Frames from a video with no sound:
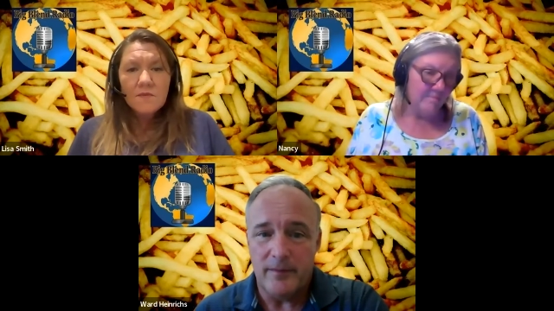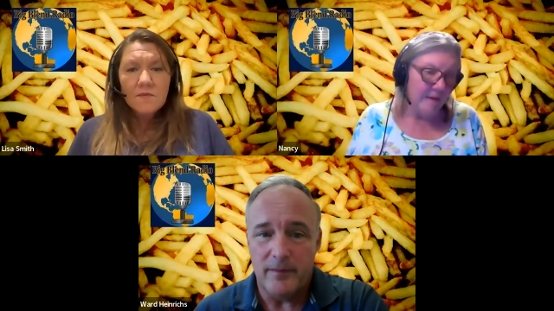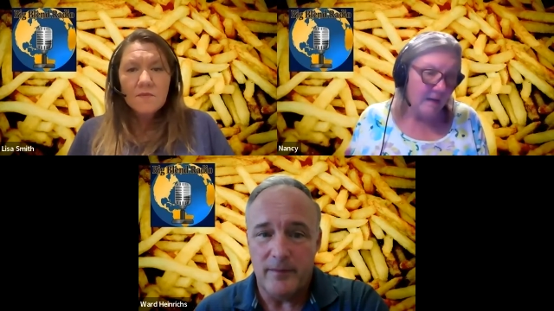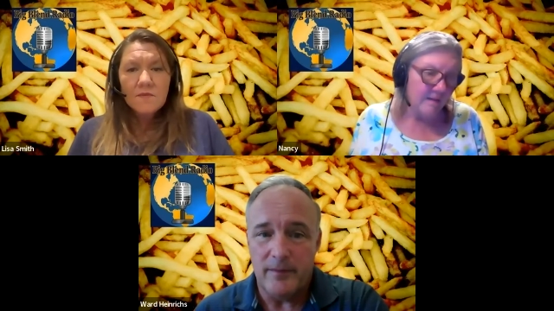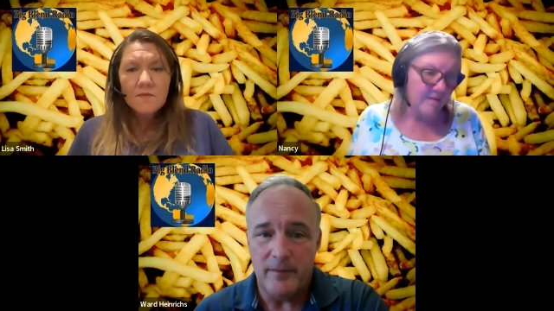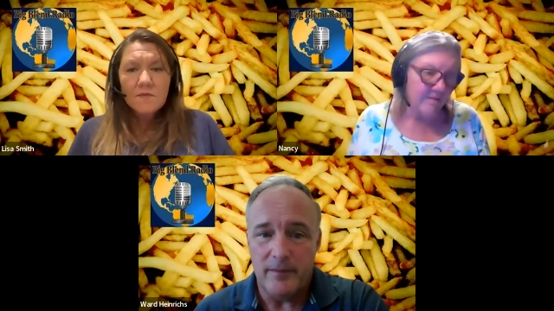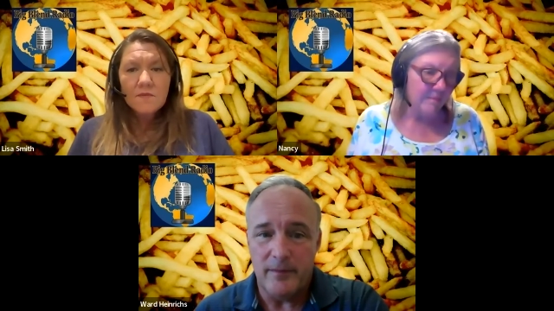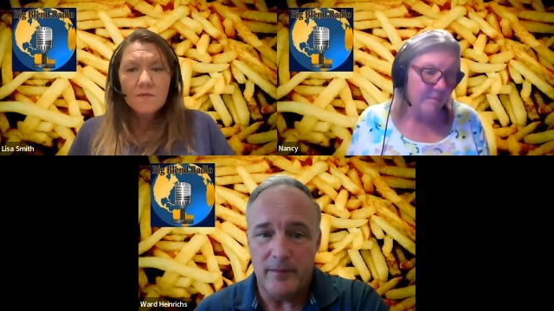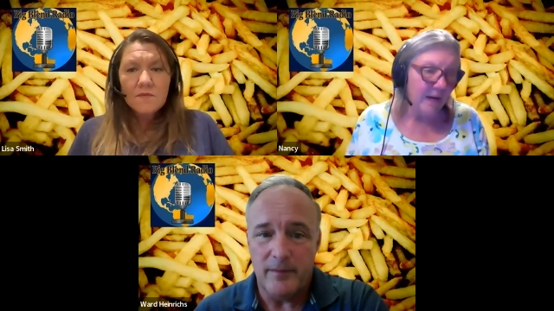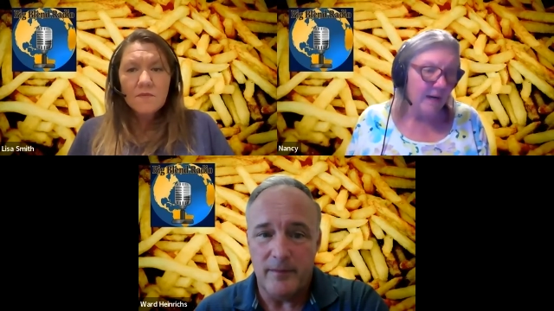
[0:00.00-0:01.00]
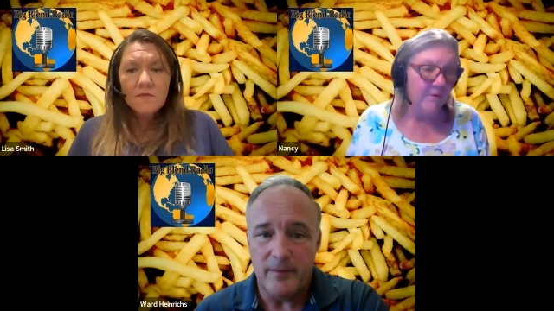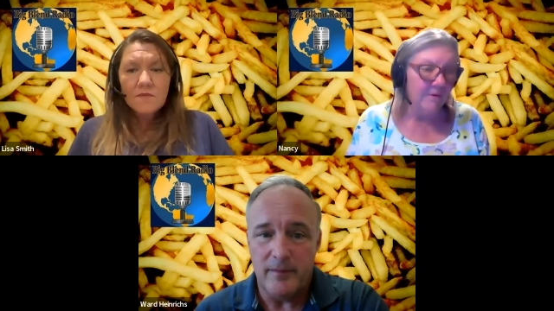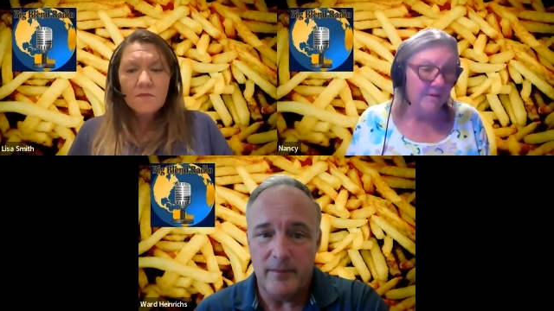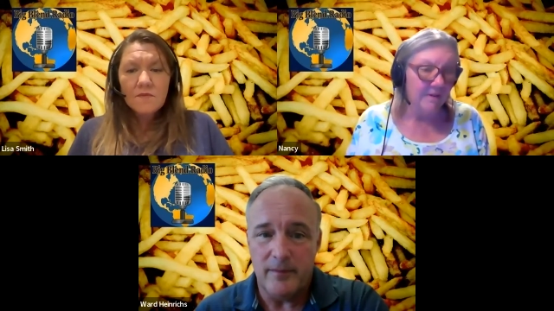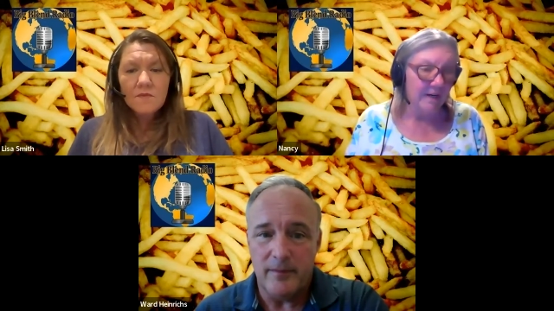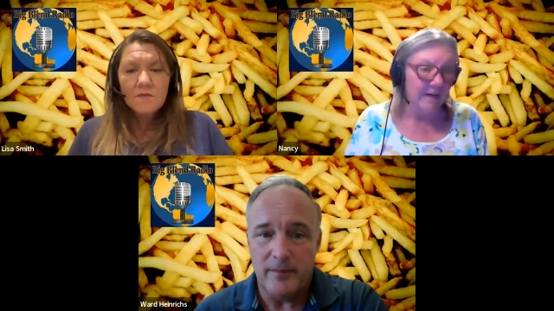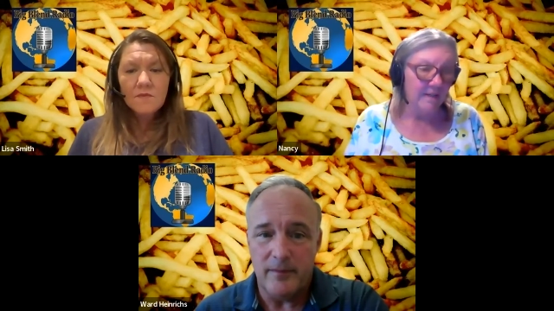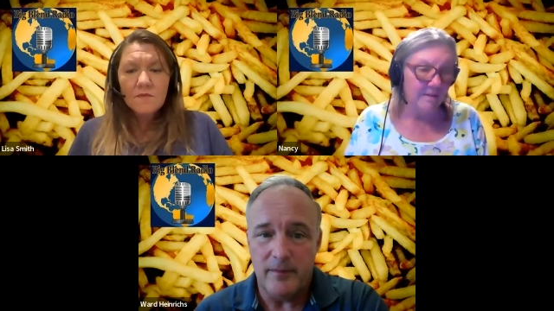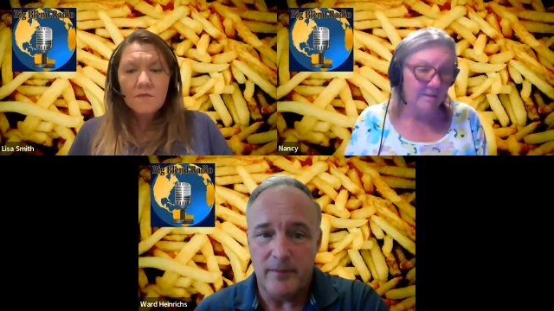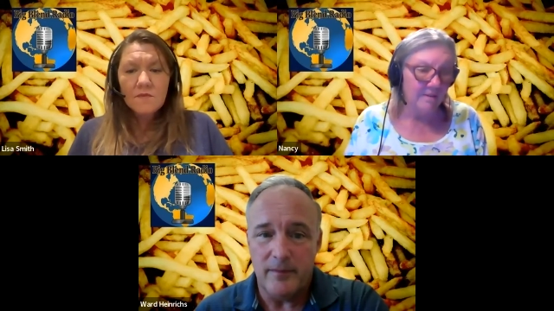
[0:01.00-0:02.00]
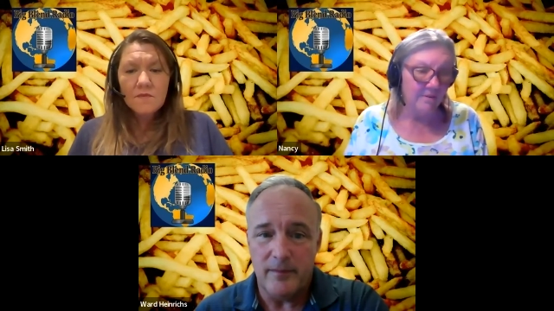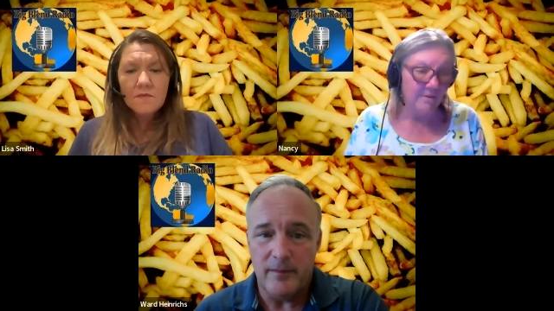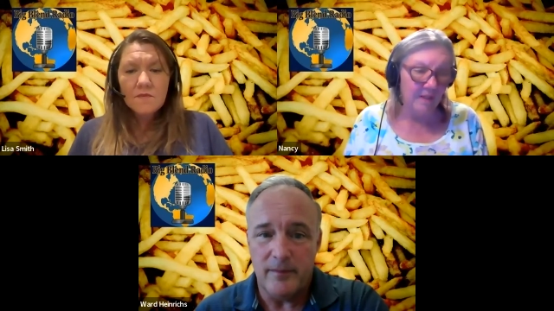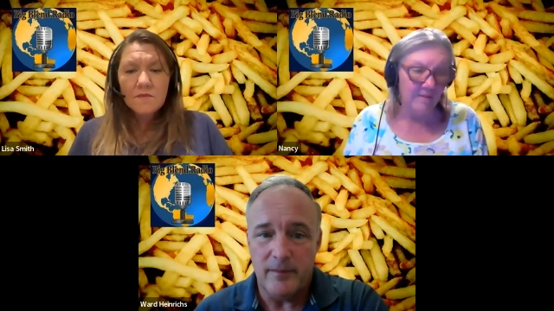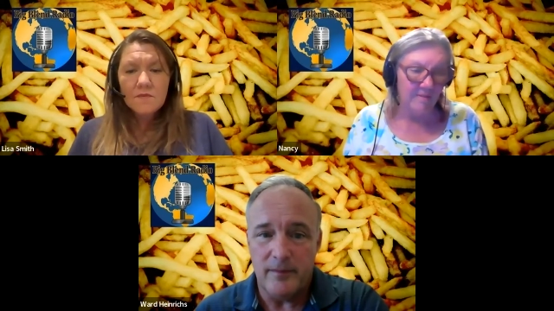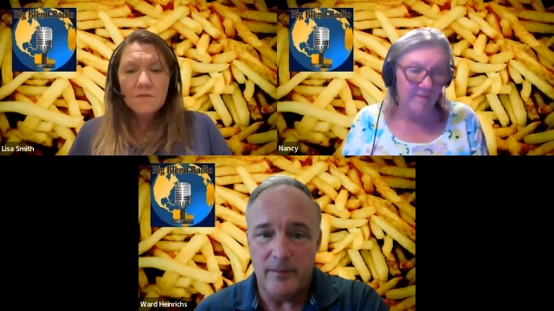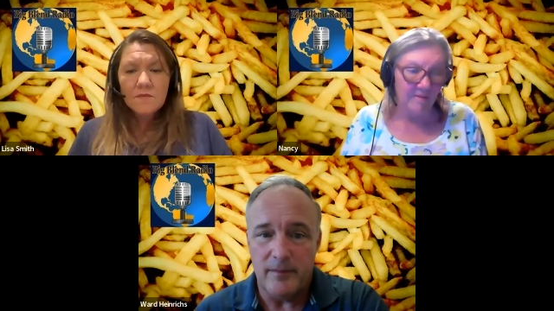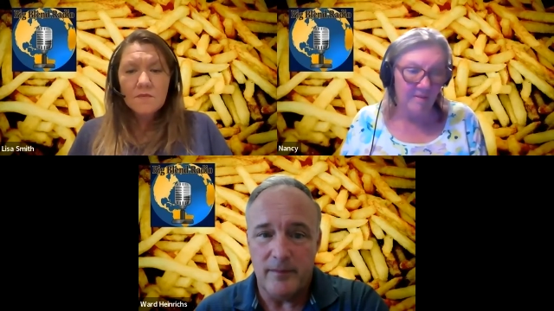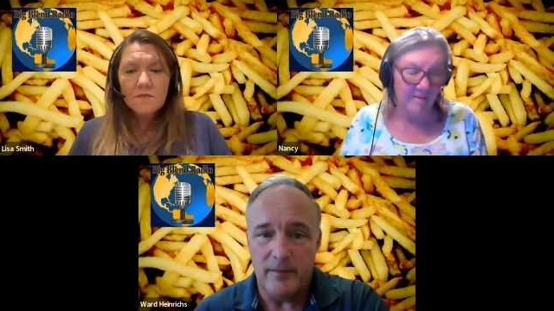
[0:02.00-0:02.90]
Speaker 1: balance of power and who gets to